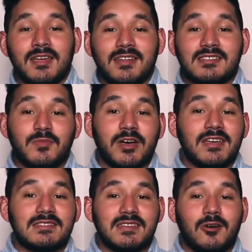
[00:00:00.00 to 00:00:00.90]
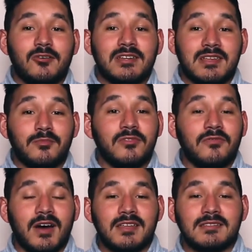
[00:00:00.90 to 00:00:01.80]
and his playing style
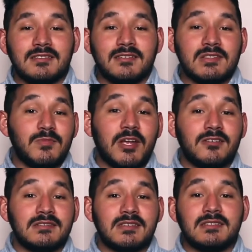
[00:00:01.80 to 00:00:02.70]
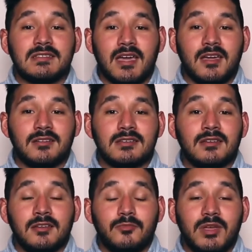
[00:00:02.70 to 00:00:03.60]
exemplifies the experience he's gained
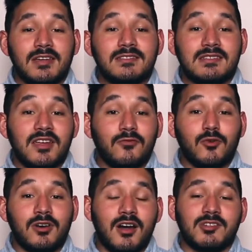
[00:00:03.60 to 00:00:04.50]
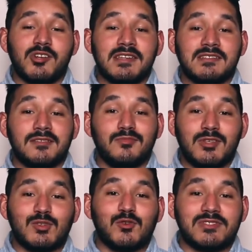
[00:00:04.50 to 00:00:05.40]
being in several contrasting
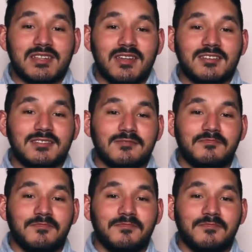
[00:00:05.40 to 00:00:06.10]
musical settings.